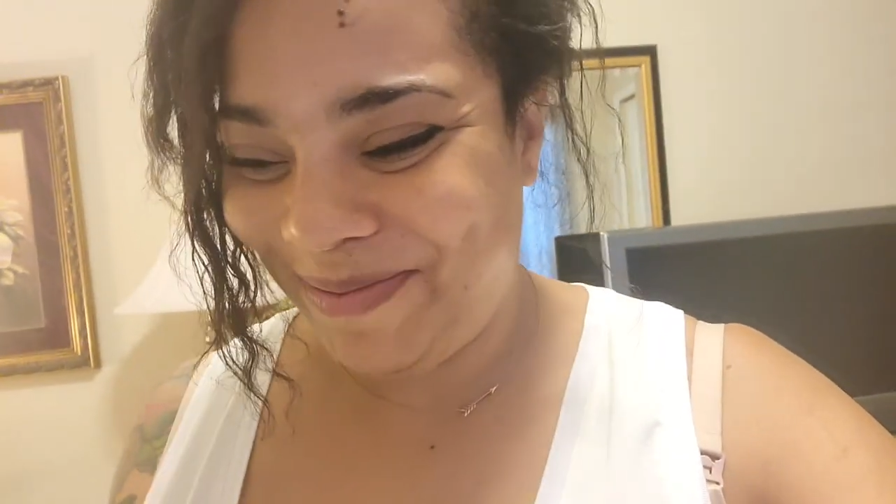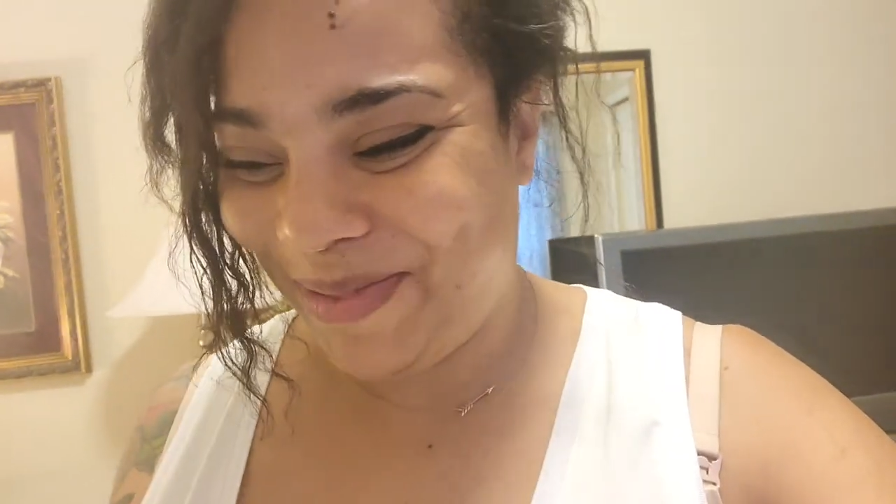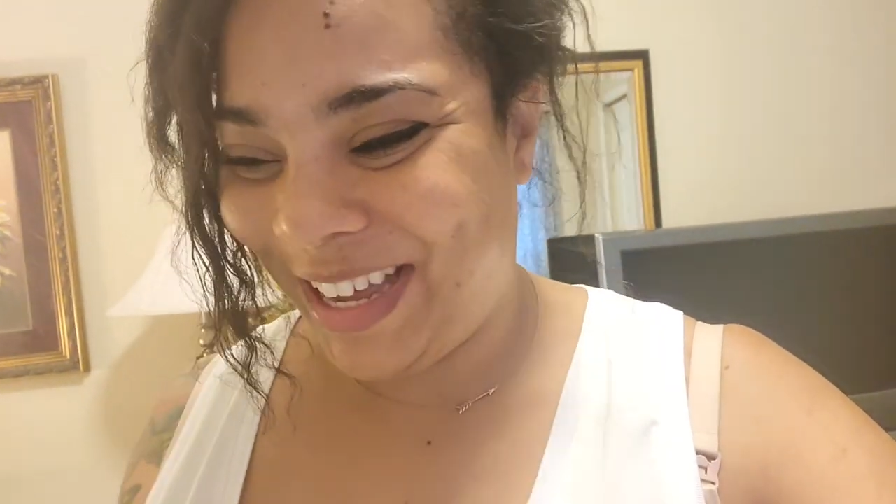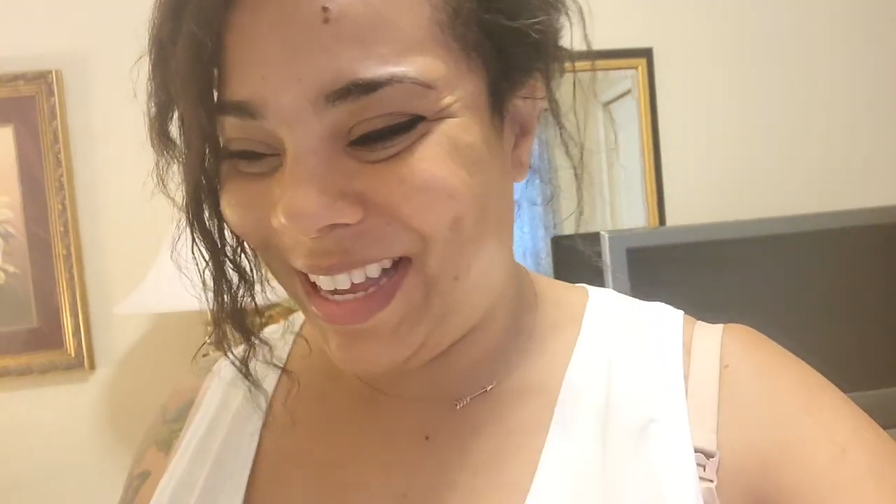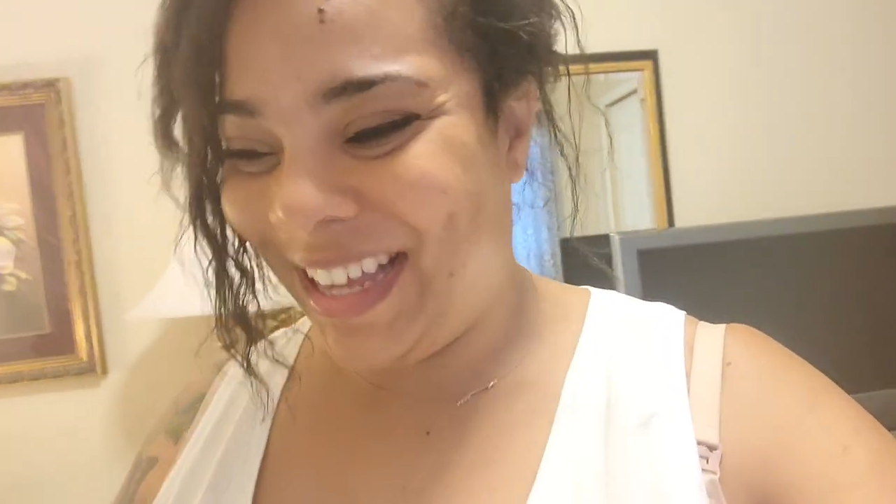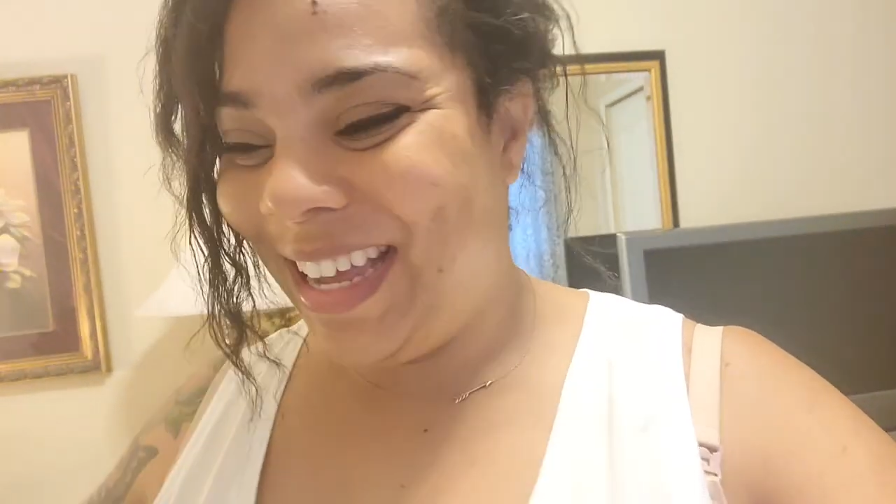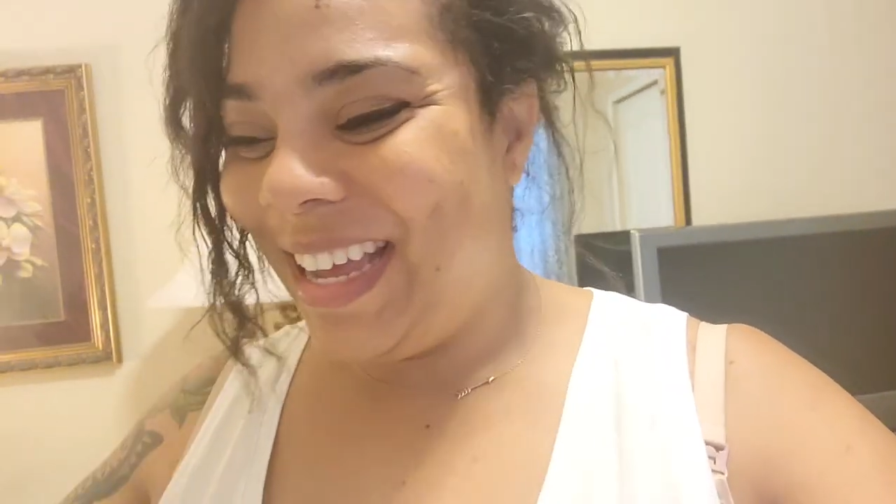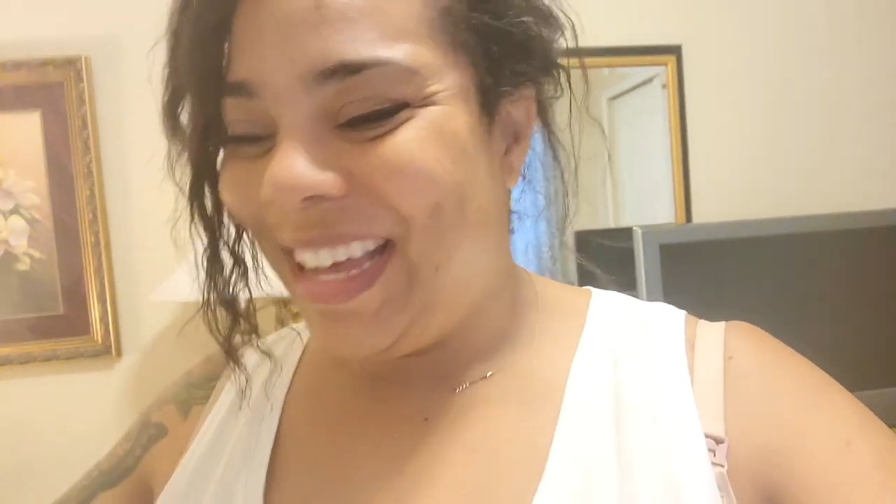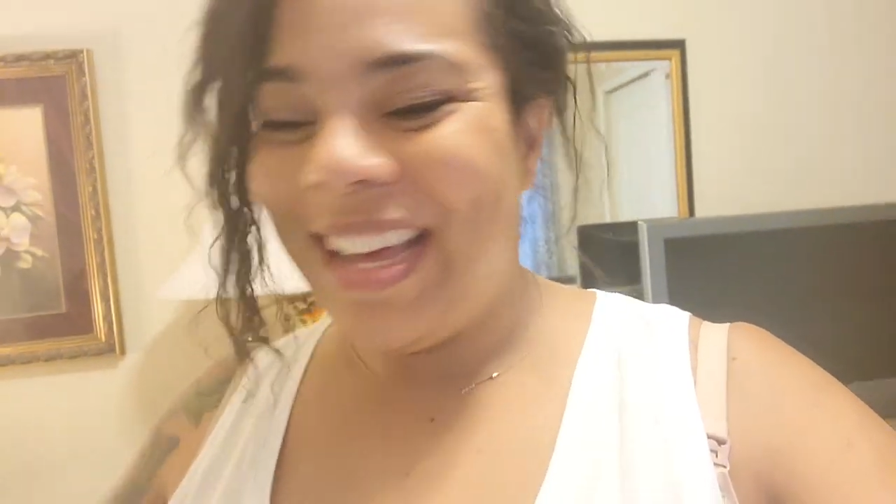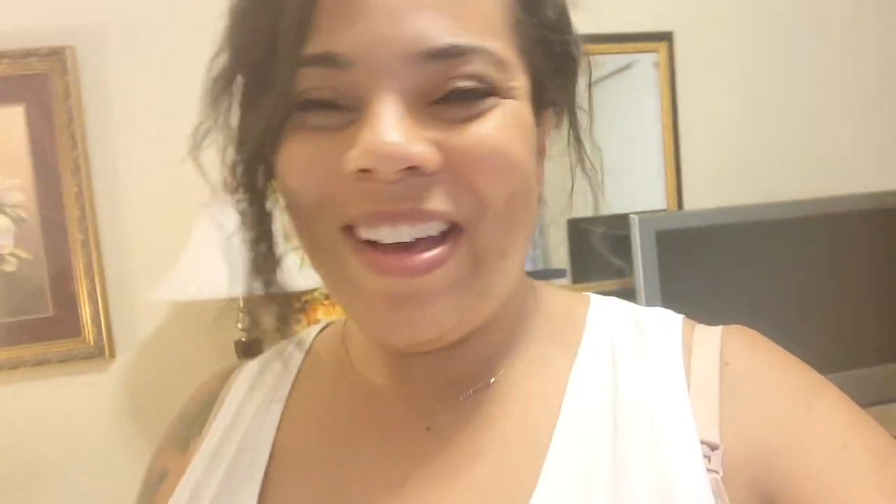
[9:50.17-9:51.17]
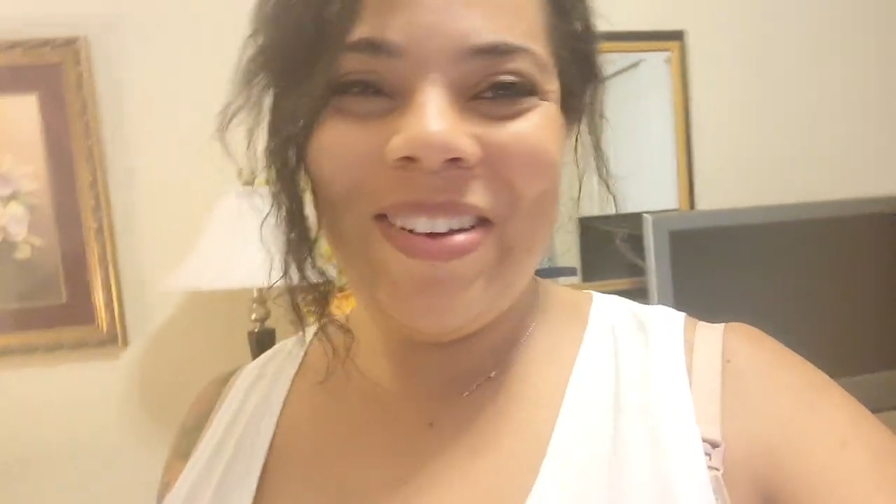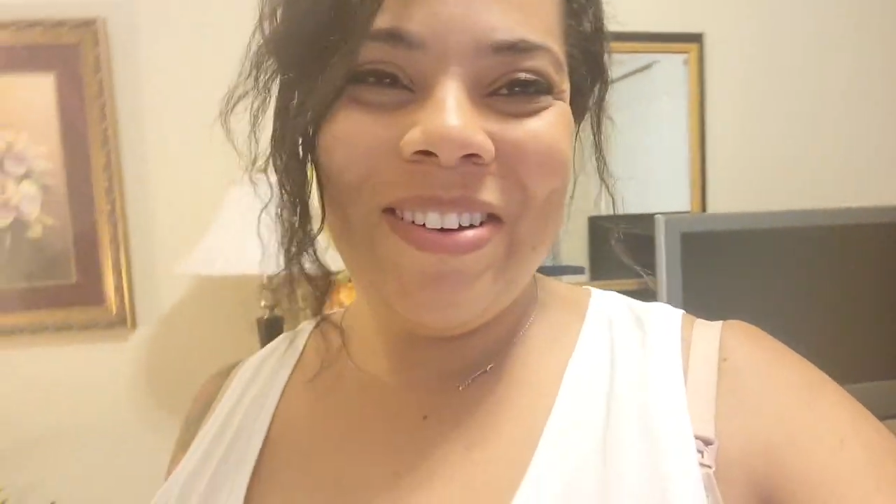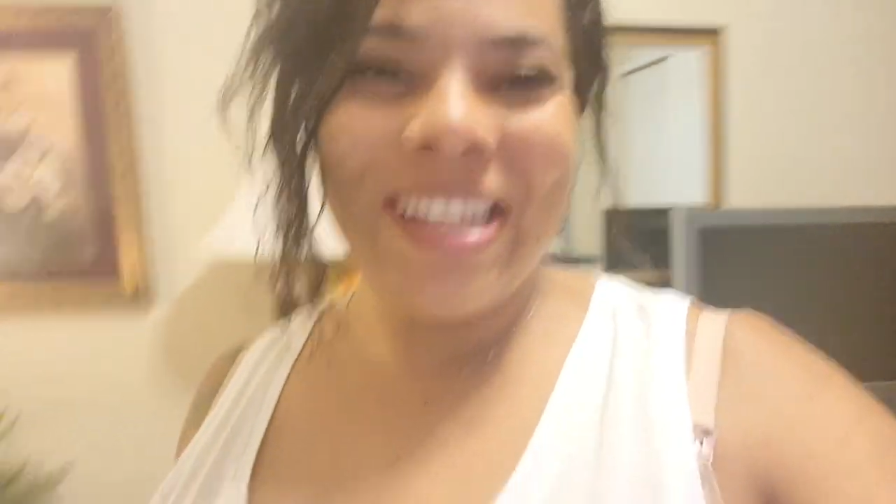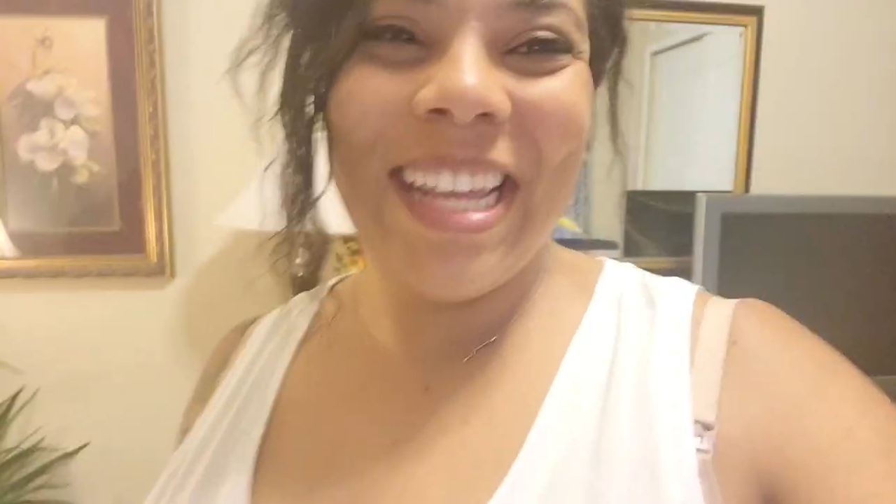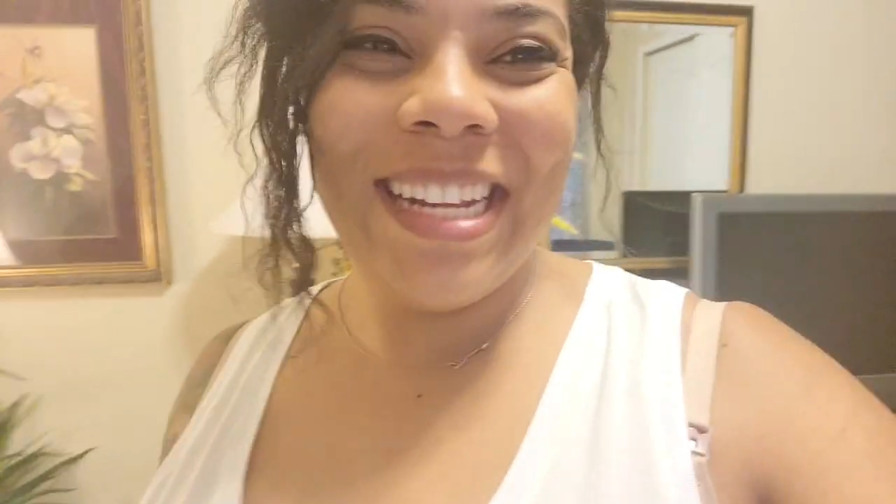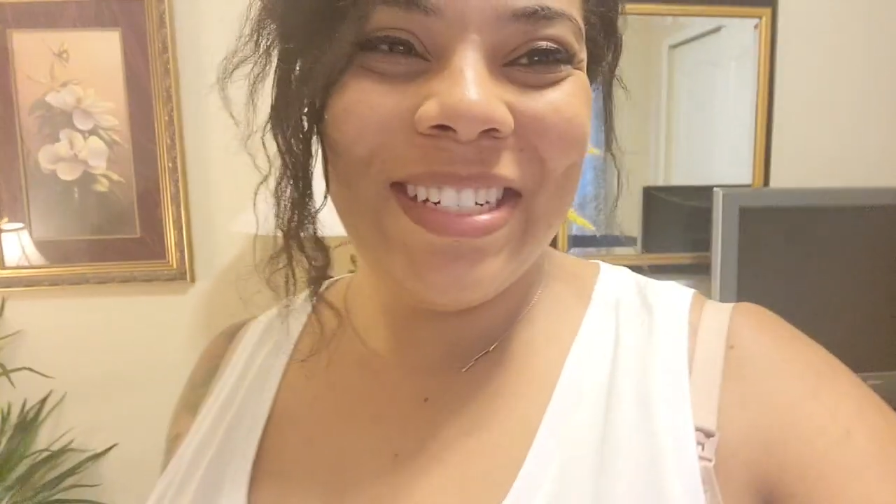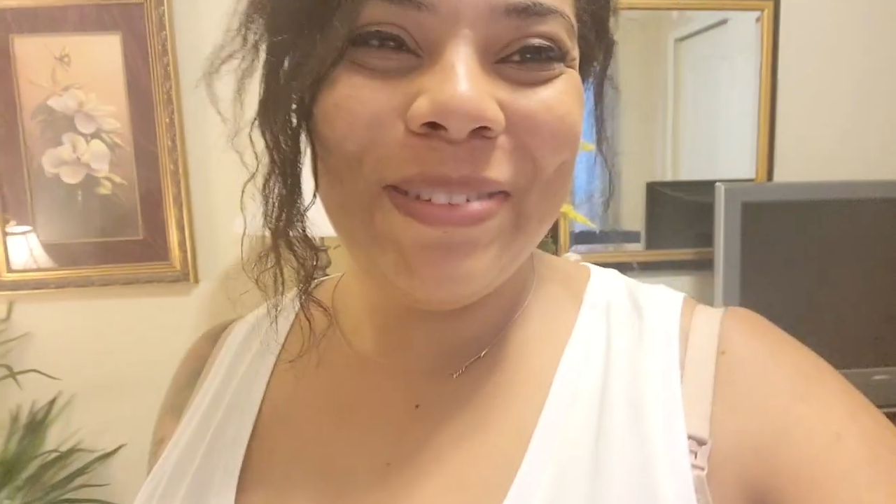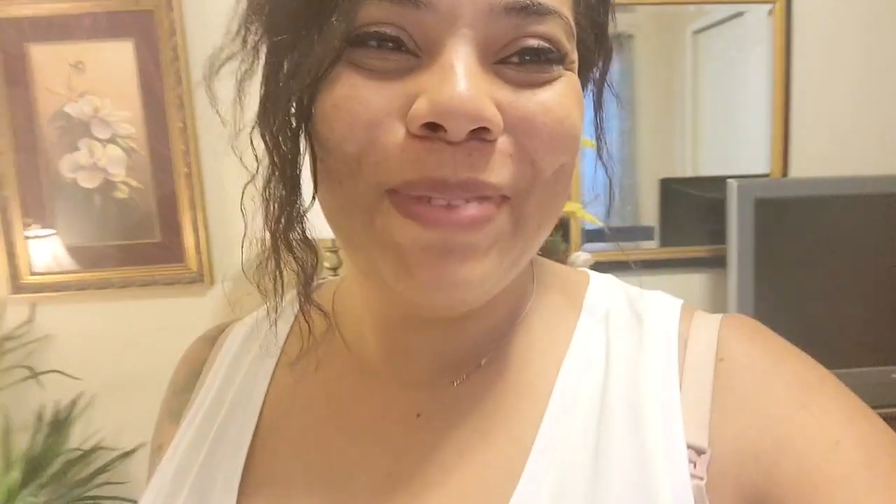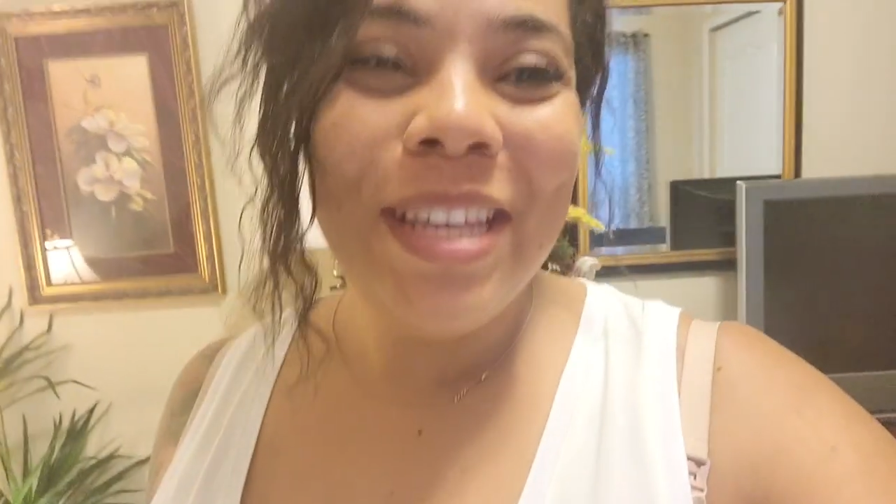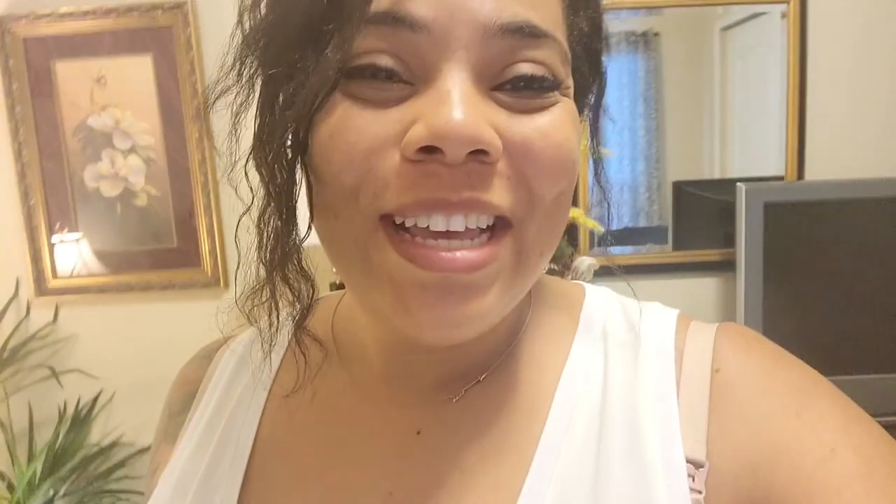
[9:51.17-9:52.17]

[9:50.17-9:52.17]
But, oh well, what can I do?